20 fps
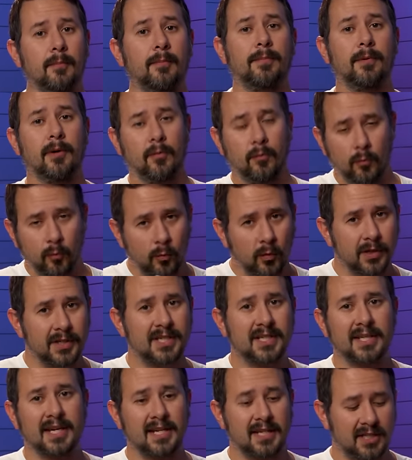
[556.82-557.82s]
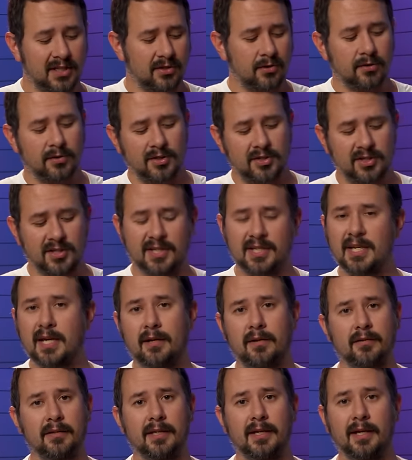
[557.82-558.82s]
But once that starts to
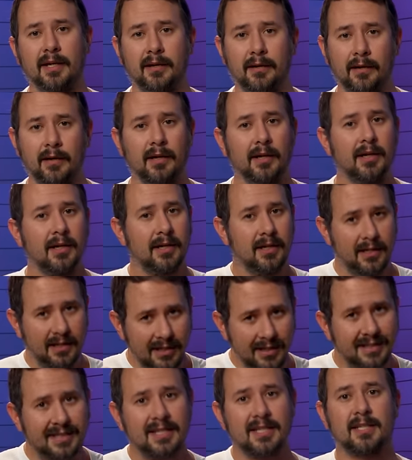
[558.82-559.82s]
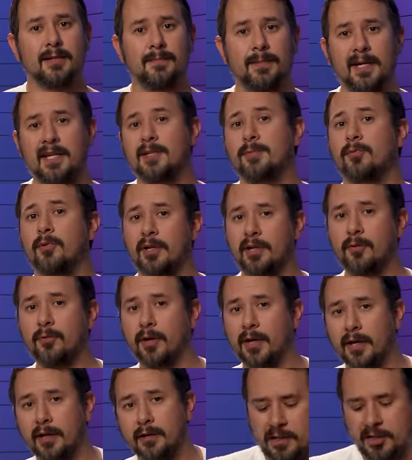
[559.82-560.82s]
settle in, it dissipates pretty quick.